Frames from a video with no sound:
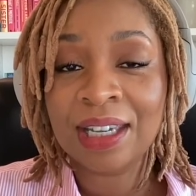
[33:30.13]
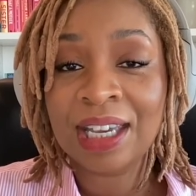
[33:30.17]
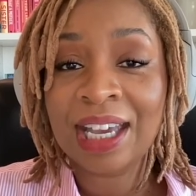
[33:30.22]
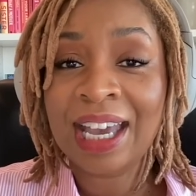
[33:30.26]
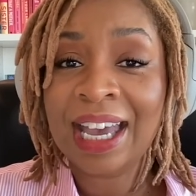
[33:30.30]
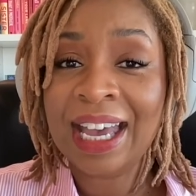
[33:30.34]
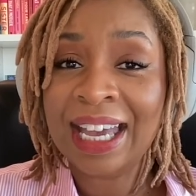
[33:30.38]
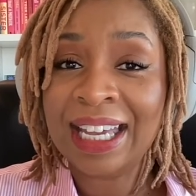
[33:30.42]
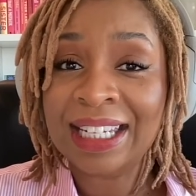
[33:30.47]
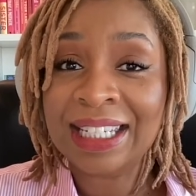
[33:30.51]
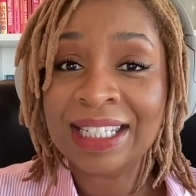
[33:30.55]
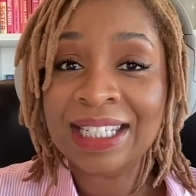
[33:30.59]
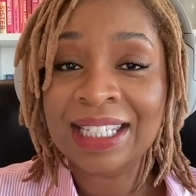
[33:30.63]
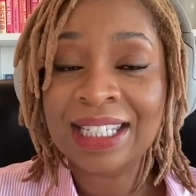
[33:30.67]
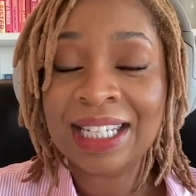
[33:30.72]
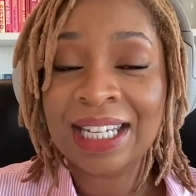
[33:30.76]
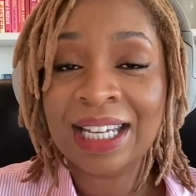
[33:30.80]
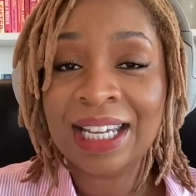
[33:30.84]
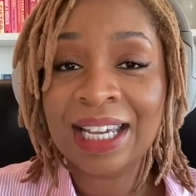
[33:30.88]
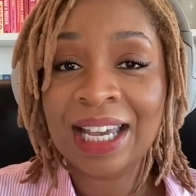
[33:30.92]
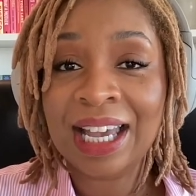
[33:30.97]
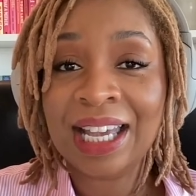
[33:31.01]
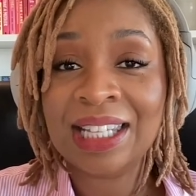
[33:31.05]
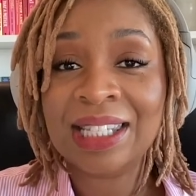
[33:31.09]
And
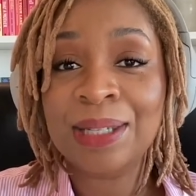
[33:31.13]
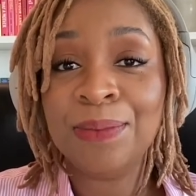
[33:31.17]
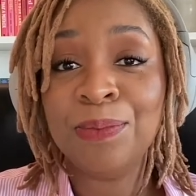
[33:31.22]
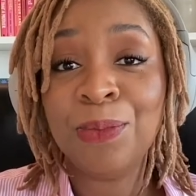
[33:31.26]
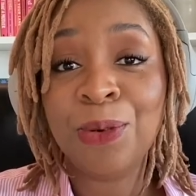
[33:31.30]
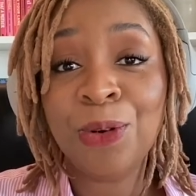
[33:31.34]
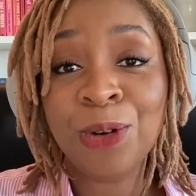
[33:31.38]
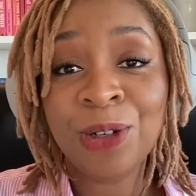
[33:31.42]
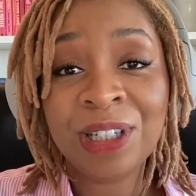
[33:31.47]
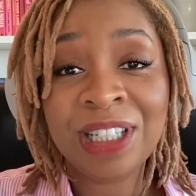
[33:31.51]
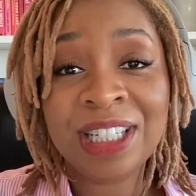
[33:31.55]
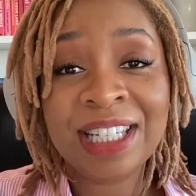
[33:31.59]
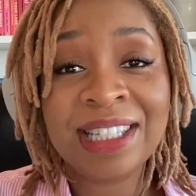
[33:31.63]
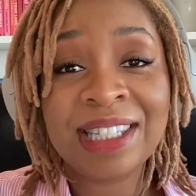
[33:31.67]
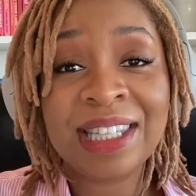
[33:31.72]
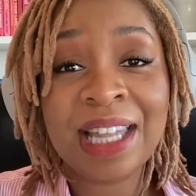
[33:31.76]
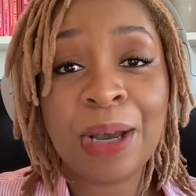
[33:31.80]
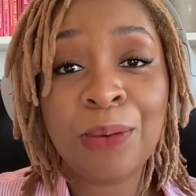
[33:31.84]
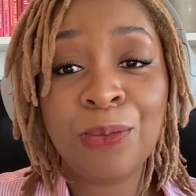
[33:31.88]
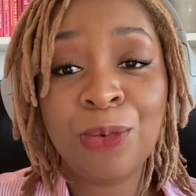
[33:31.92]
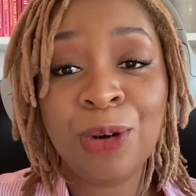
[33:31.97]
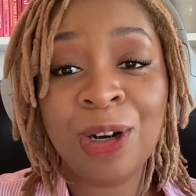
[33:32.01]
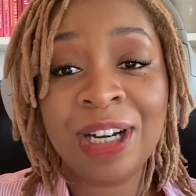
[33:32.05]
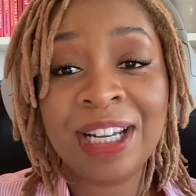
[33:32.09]
as important as
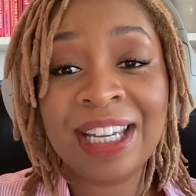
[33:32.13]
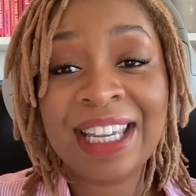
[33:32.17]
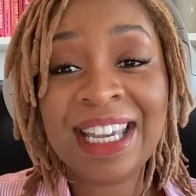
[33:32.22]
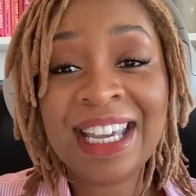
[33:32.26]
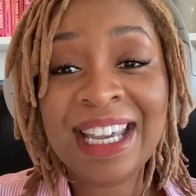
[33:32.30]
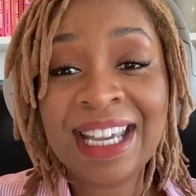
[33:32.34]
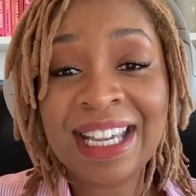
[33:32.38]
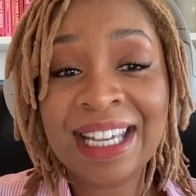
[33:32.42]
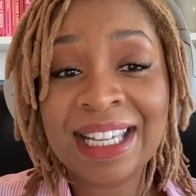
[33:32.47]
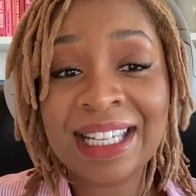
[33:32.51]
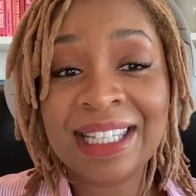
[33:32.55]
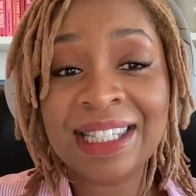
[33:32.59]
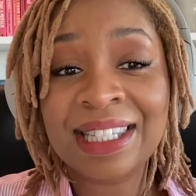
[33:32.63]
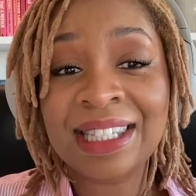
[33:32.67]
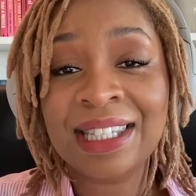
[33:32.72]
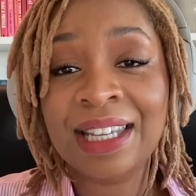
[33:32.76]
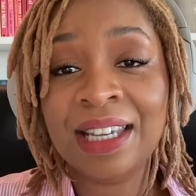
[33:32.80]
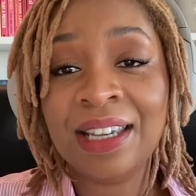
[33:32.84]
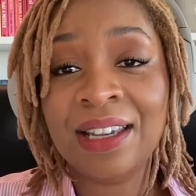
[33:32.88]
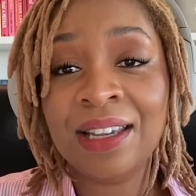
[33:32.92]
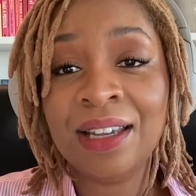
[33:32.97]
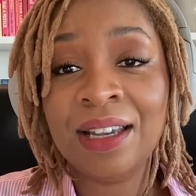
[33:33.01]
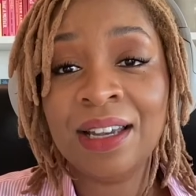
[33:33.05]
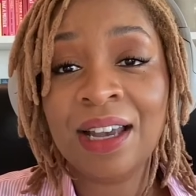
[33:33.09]
that work is,
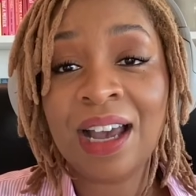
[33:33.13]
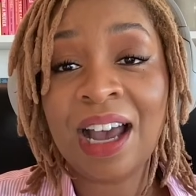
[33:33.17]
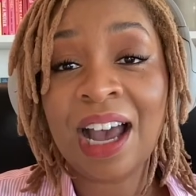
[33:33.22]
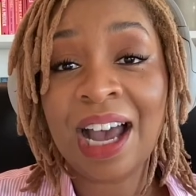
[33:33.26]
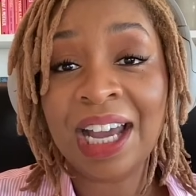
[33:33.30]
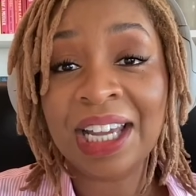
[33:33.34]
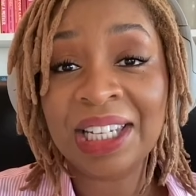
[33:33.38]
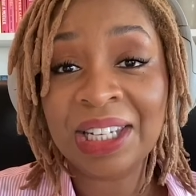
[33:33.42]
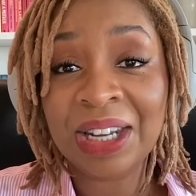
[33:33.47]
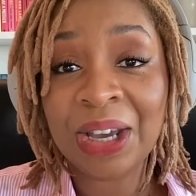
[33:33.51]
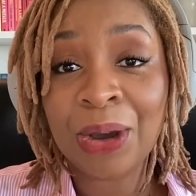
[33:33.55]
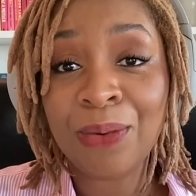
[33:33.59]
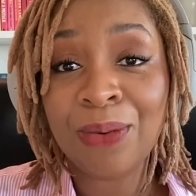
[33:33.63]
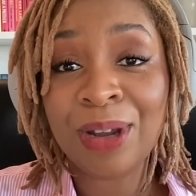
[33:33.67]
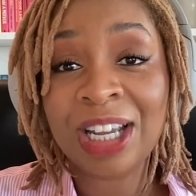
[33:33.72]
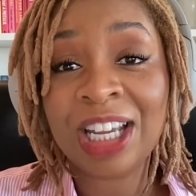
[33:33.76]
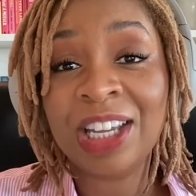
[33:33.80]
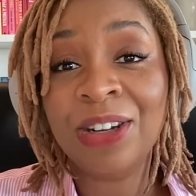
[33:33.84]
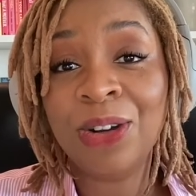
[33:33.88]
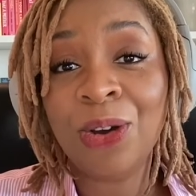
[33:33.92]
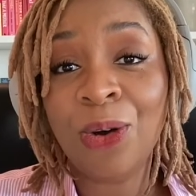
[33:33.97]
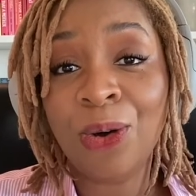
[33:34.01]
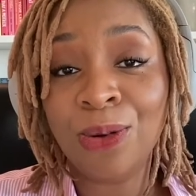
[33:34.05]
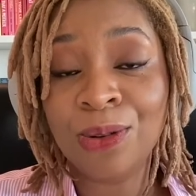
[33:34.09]
I know it
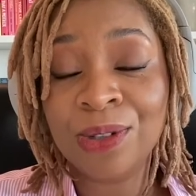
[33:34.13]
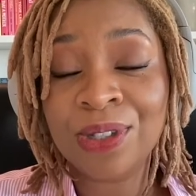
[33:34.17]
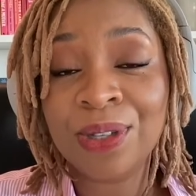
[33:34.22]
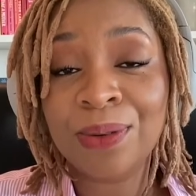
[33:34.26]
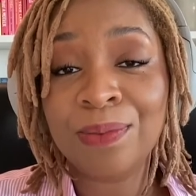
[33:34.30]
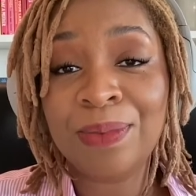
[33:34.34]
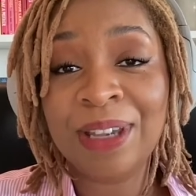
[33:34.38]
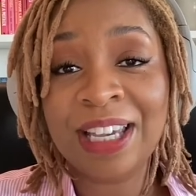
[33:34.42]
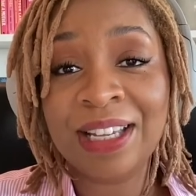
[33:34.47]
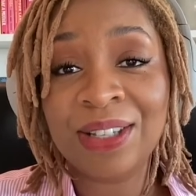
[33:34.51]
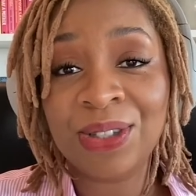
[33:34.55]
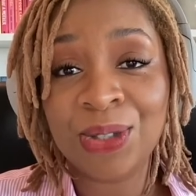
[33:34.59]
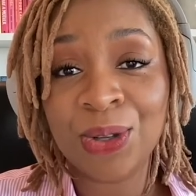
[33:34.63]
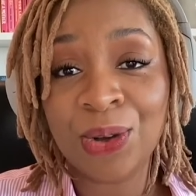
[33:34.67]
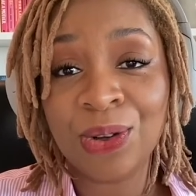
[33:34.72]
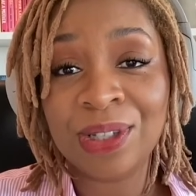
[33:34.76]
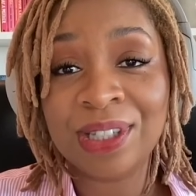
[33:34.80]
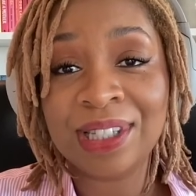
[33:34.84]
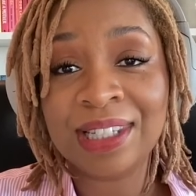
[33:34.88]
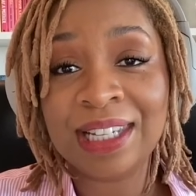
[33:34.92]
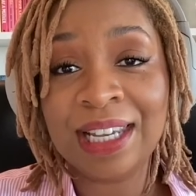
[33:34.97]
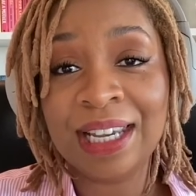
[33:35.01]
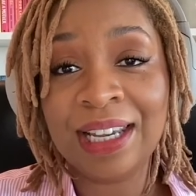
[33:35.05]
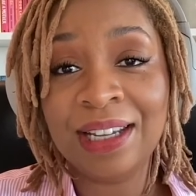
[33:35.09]
can also be
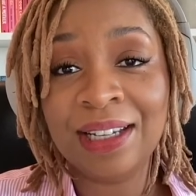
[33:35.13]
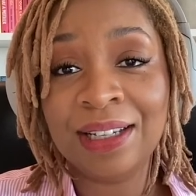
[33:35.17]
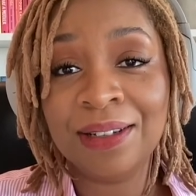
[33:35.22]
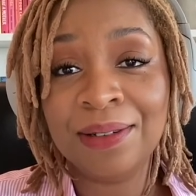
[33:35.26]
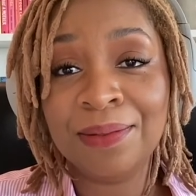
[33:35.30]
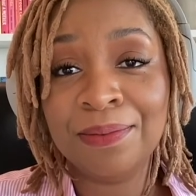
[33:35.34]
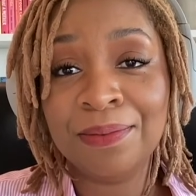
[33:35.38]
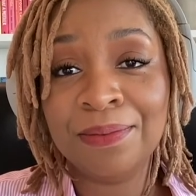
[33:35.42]
exhausting.